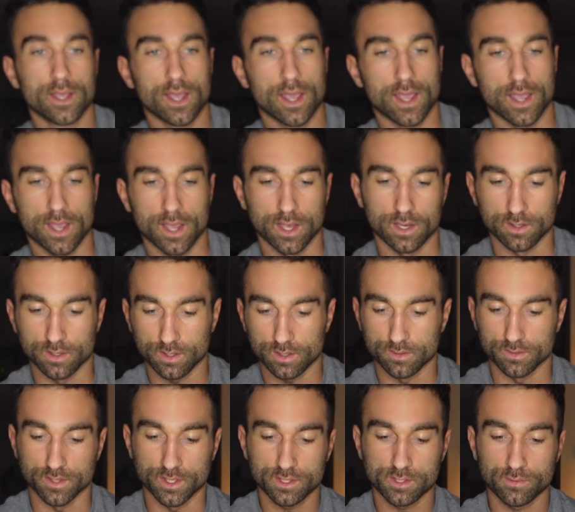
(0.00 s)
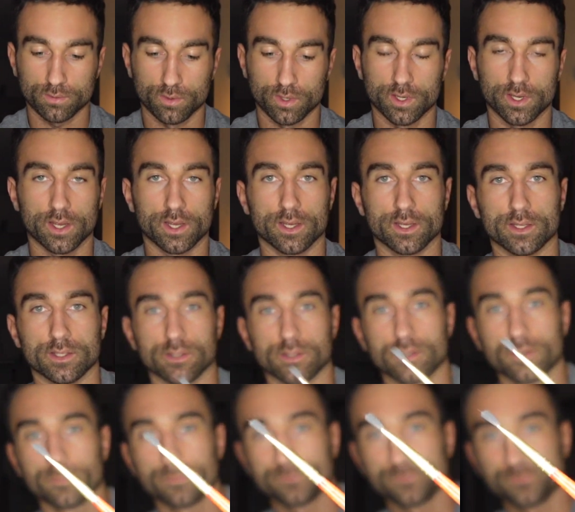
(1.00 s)
And this one
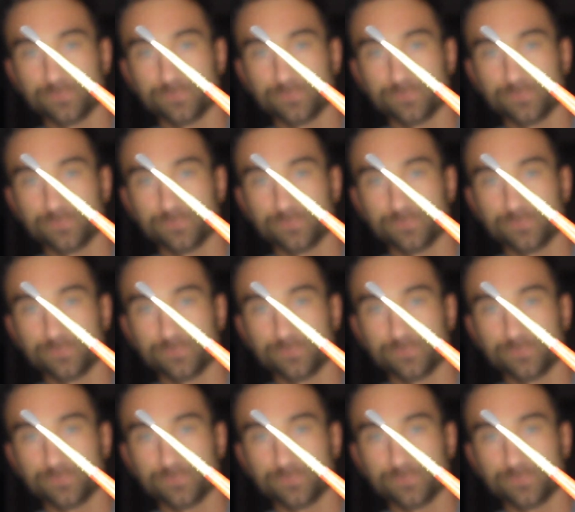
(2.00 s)
is